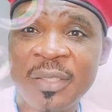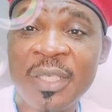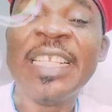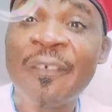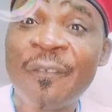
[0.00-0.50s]

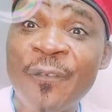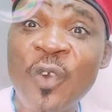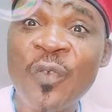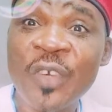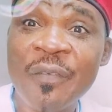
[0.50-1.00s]
They have
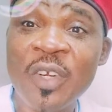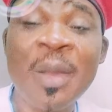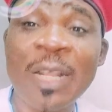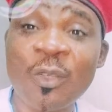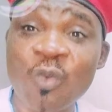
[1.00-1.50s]
fought for their
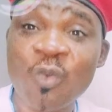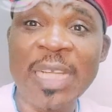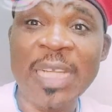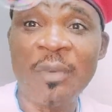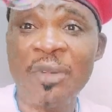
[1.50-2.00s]
freedom at one
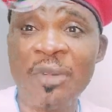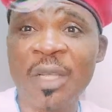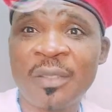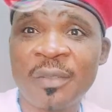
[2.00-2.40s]
time or the other.